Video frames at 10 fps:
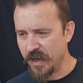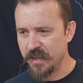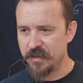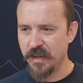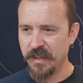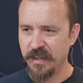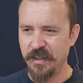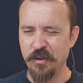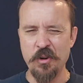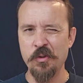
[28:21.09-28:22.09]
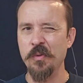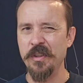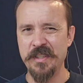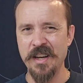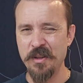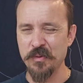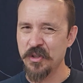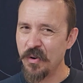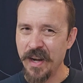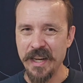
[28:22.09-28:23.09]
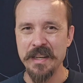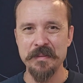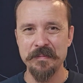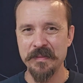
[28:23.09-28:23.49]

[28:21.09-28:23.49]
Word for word: I just it, you couldn't really tell it was grainy.